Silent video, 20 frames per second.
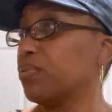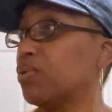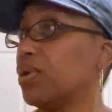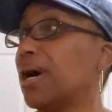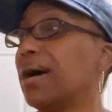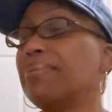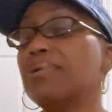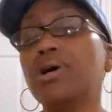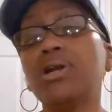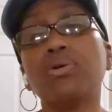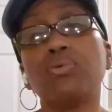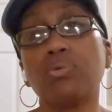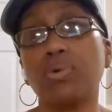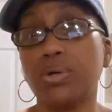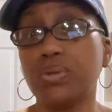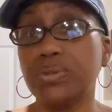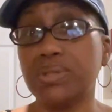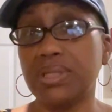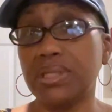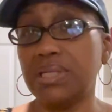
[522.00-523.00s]
I'm gonna
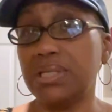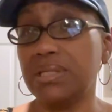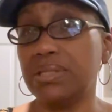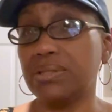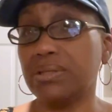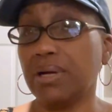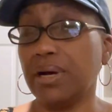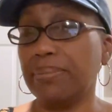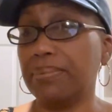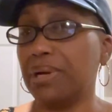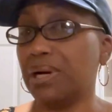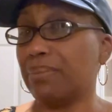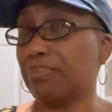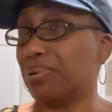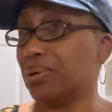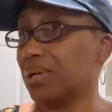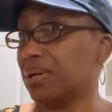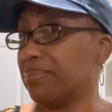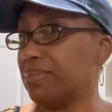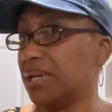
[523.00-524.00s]
roast these, so I'm gonna
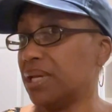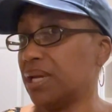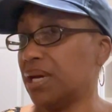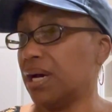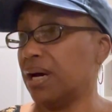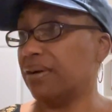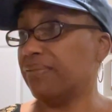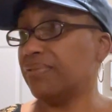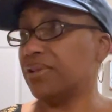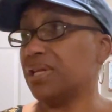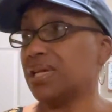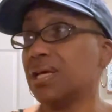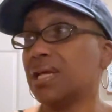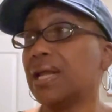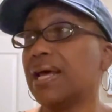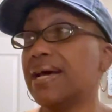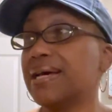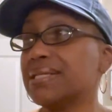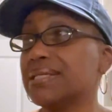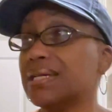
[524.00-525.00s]
put them in the oven. The
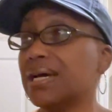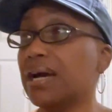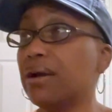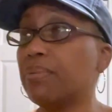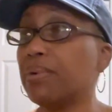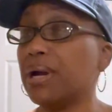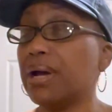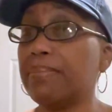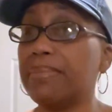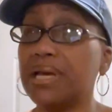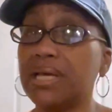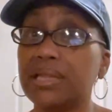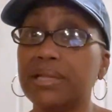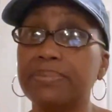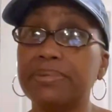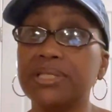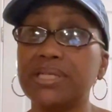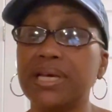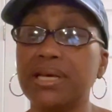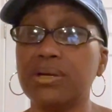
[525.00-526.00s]
last time when I made the
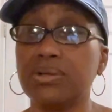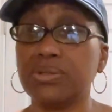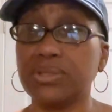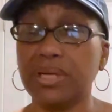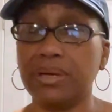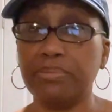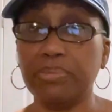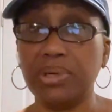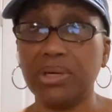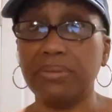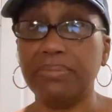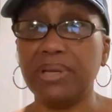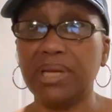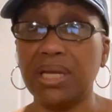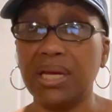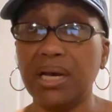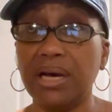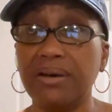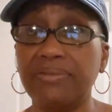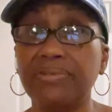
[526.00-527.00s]
potatoes and put them in
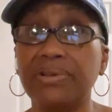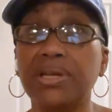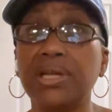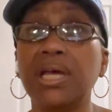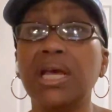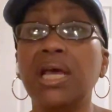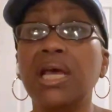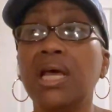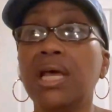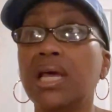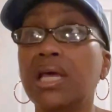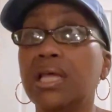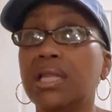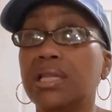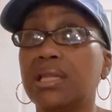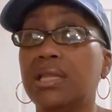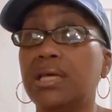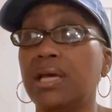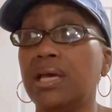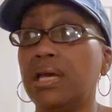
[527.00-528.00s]
the oven,
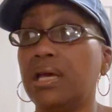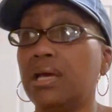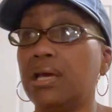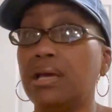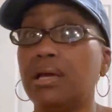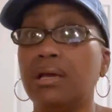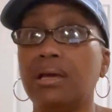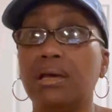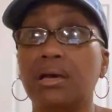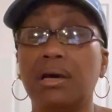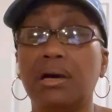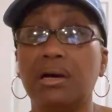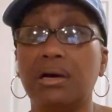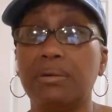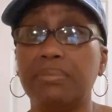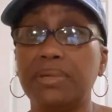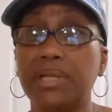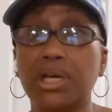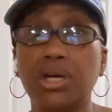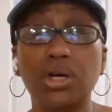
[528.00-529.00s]

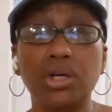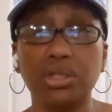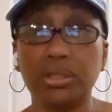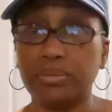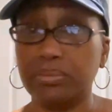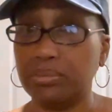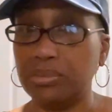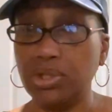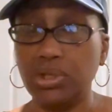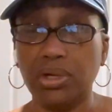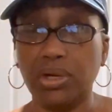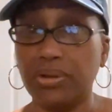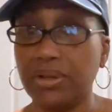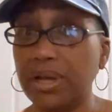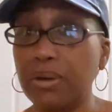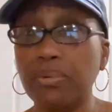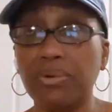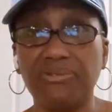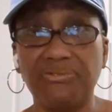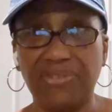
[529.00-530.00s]
they cooked, they
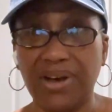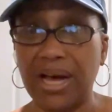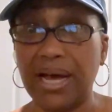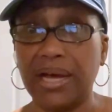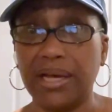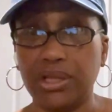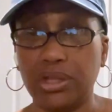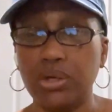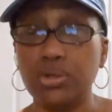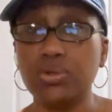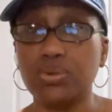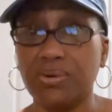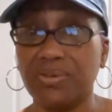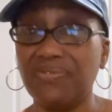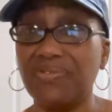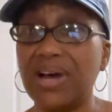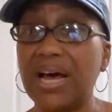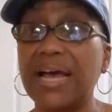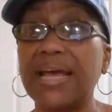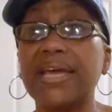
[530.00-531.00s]
were fine. Those were
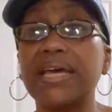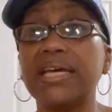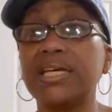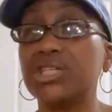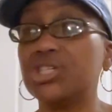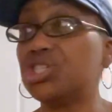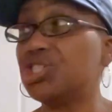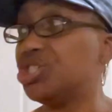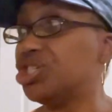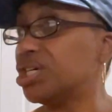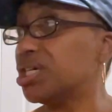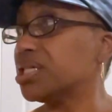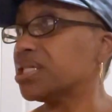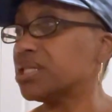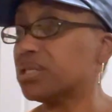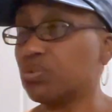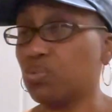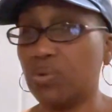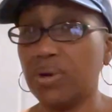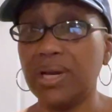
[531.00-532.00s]
fine. It's
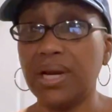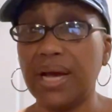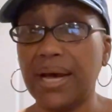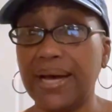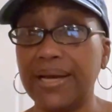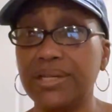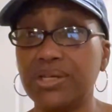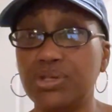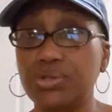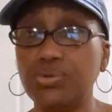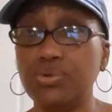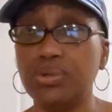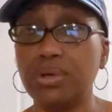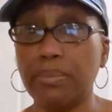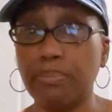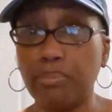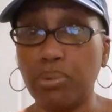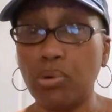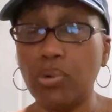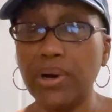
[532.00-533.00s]
just when I do the
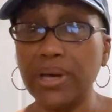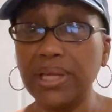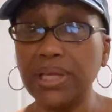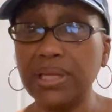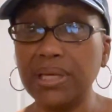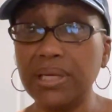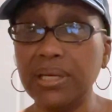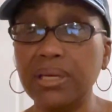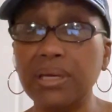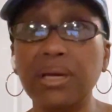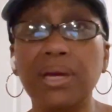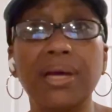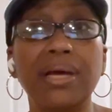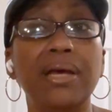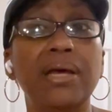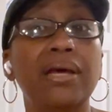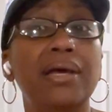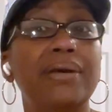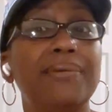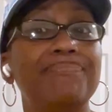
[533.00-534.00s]
boiling
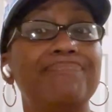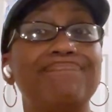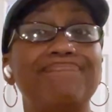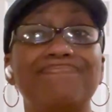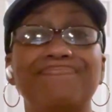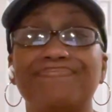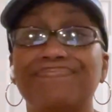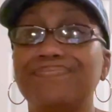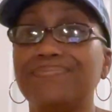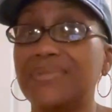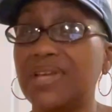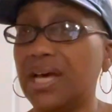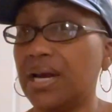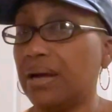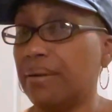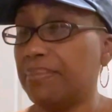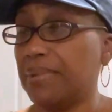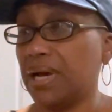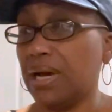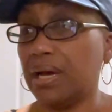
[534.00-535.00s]
that
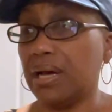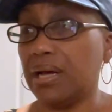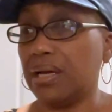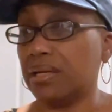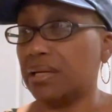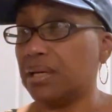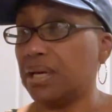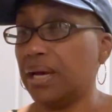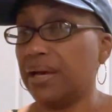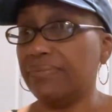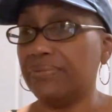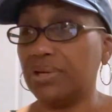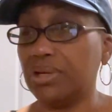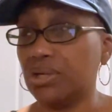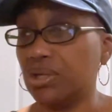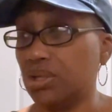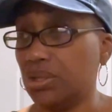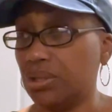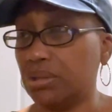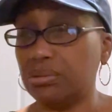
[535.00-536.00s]
I'm not having a
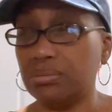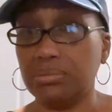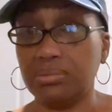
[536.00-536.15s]
good,